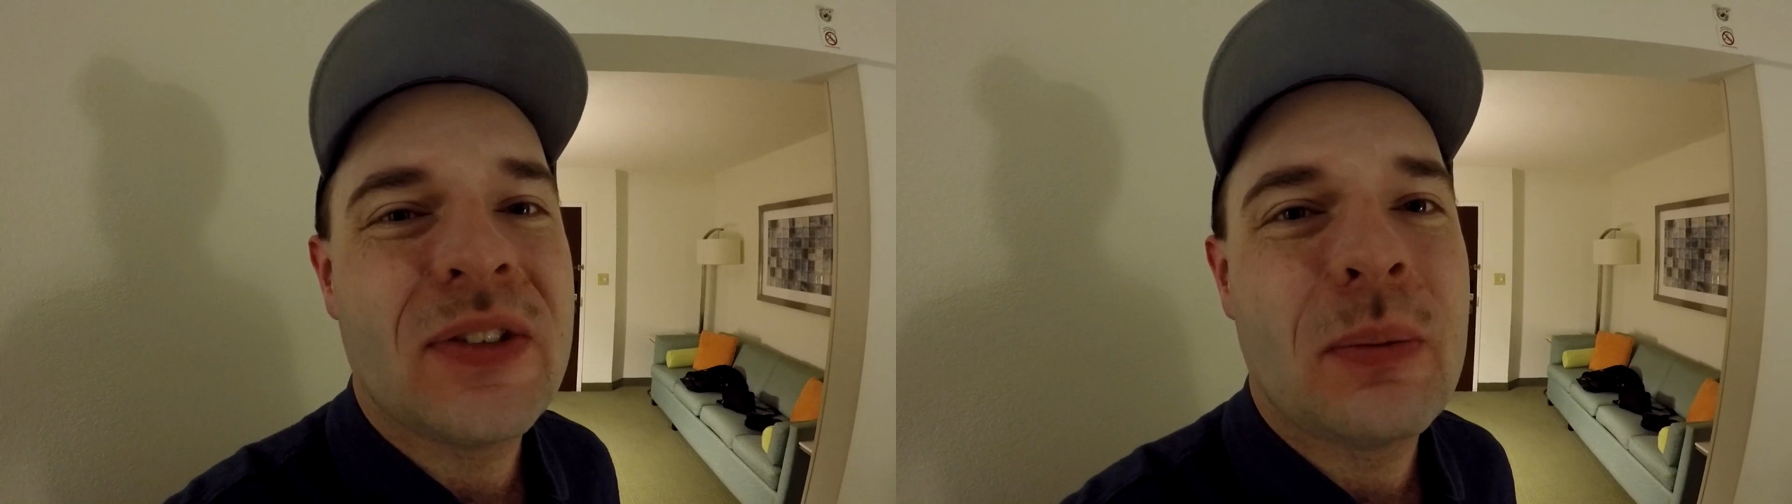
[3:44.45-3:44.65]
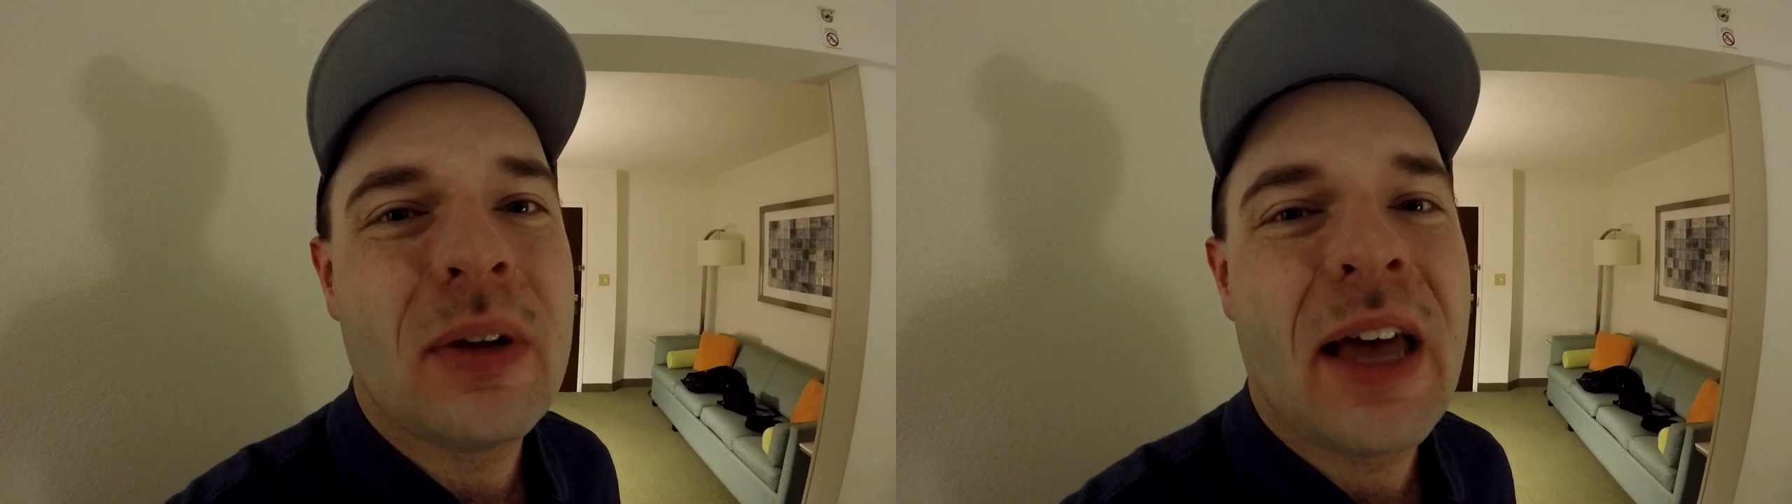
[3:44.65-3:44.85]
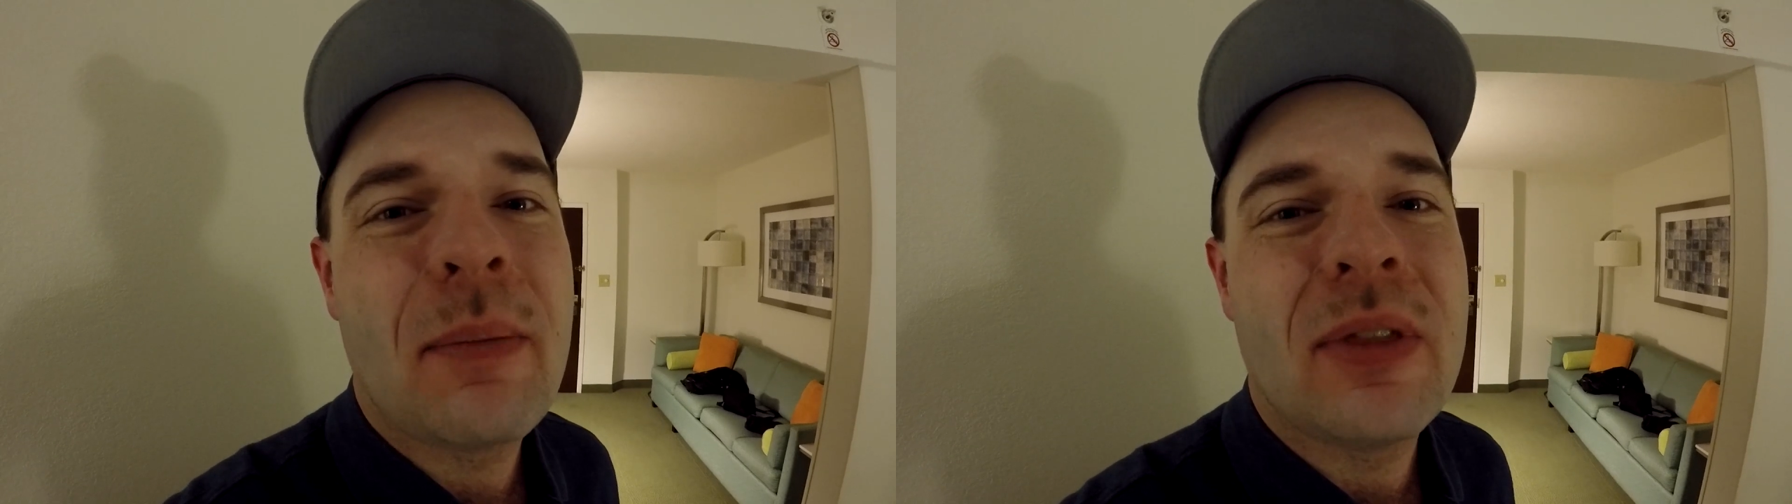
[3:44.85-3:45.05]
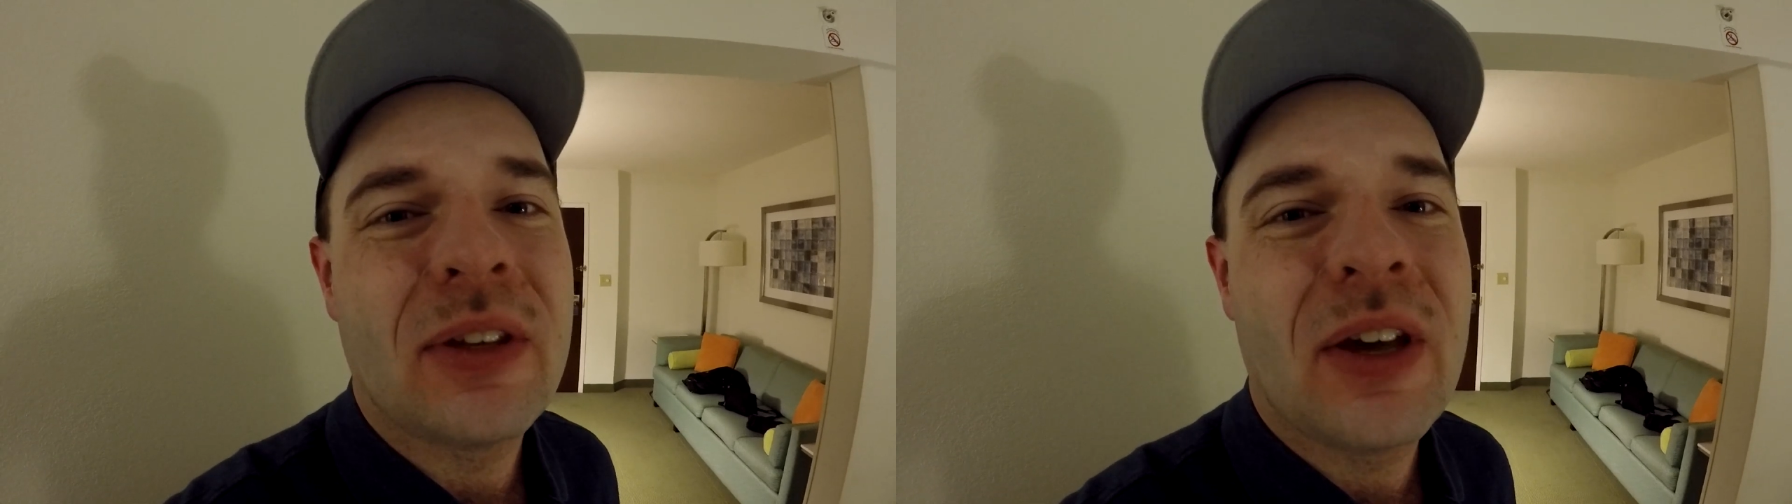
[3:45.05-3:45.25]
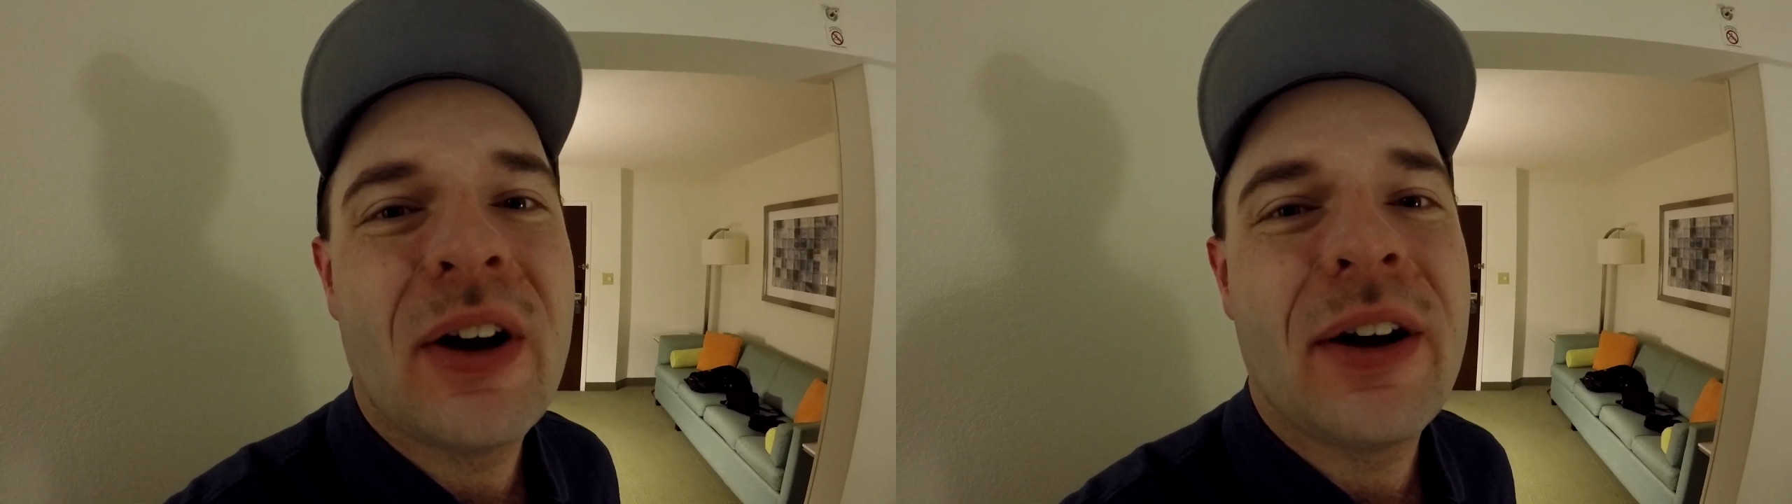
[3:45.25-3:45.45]
So I'm going to hop in the
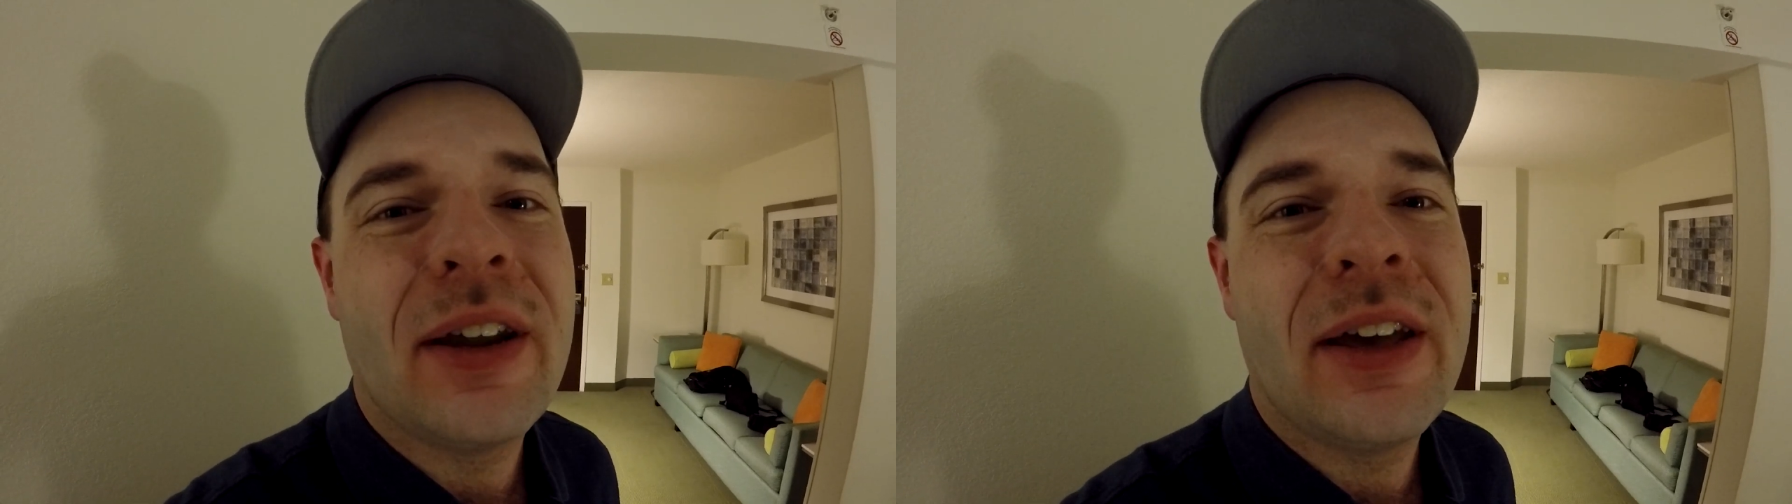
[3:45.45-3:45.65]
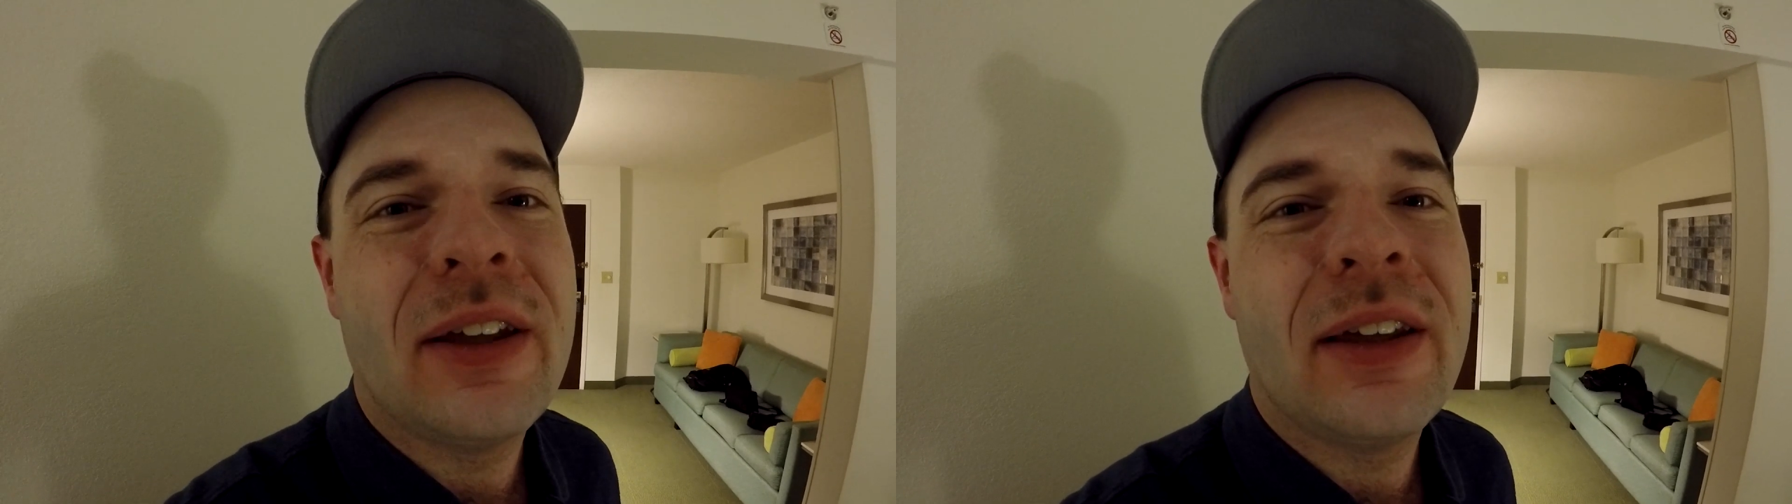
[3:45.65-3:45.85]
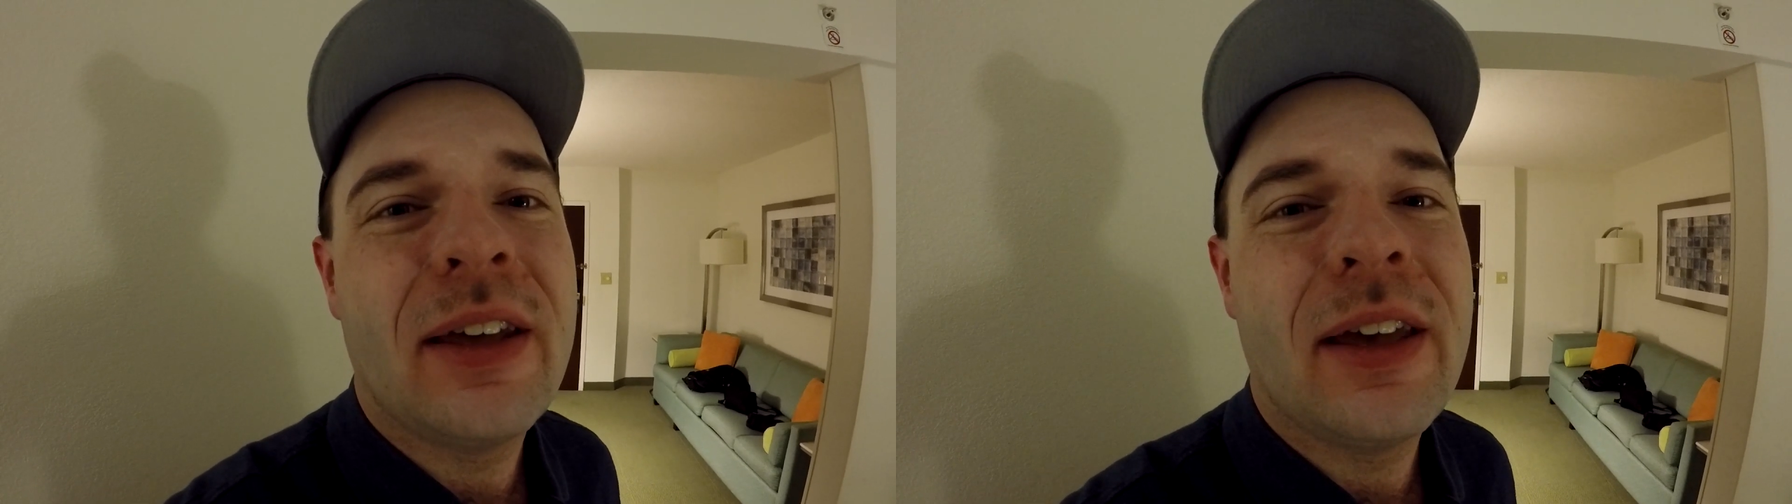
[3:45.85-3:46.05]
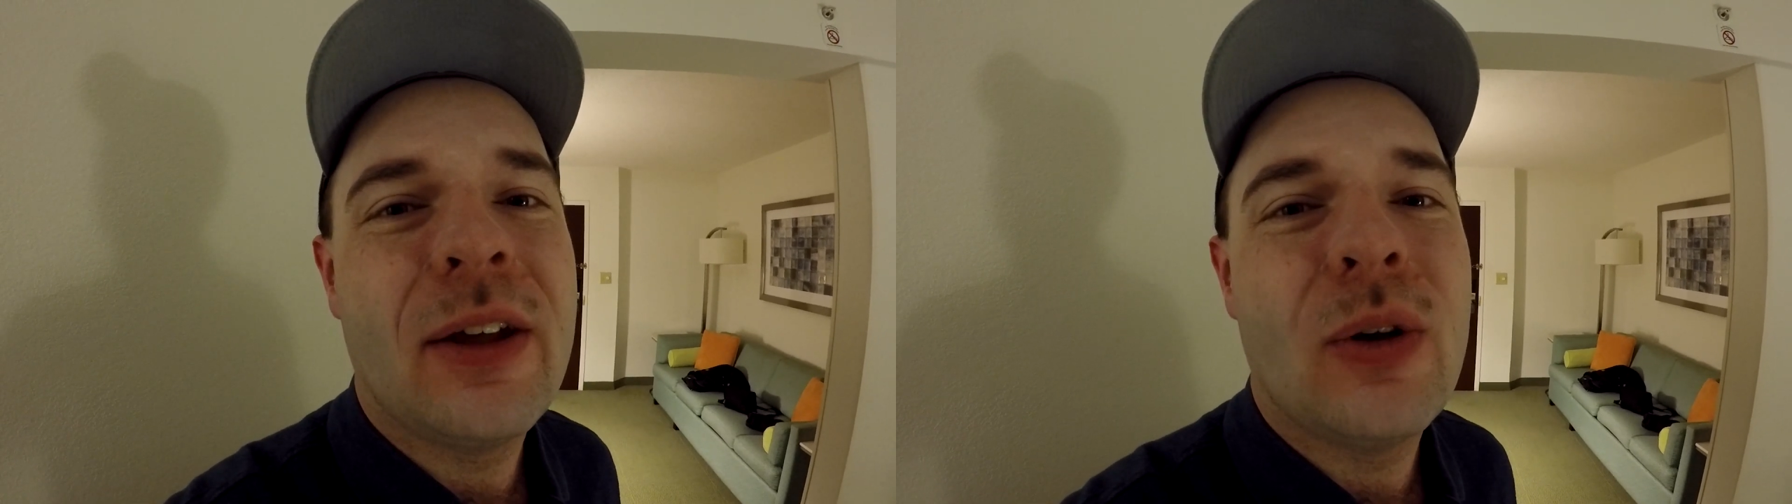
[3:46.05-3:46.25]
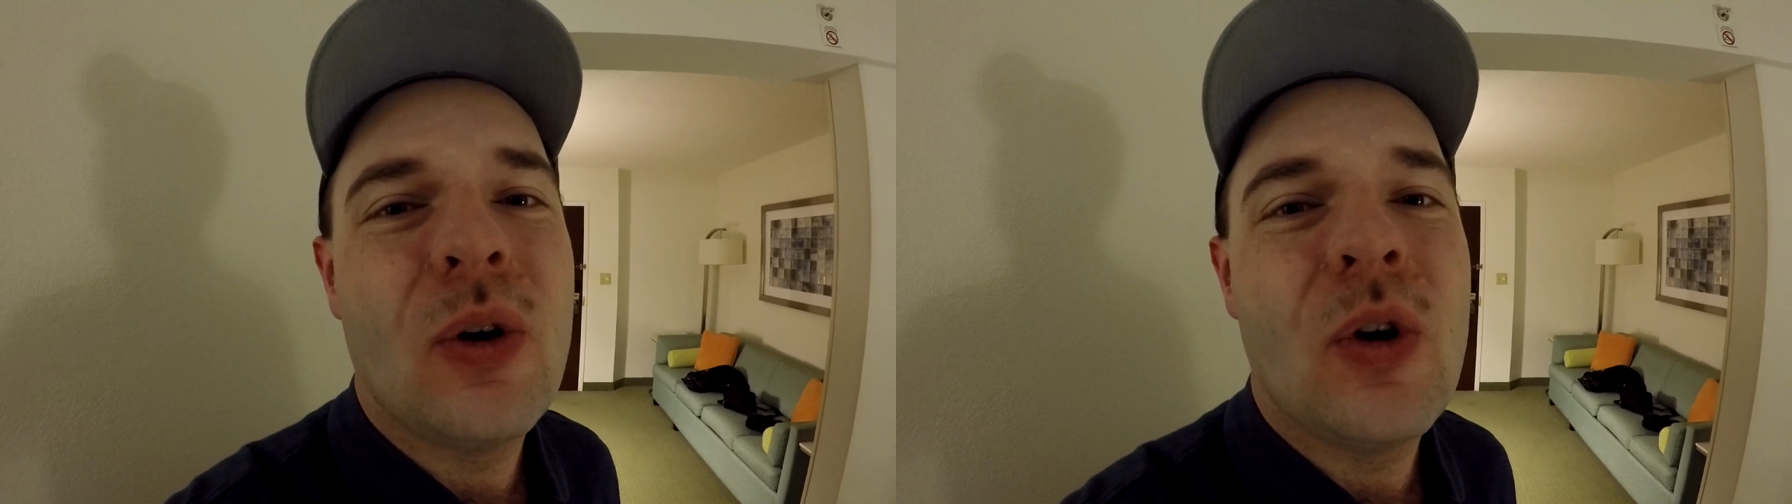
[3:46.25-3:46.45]
car and head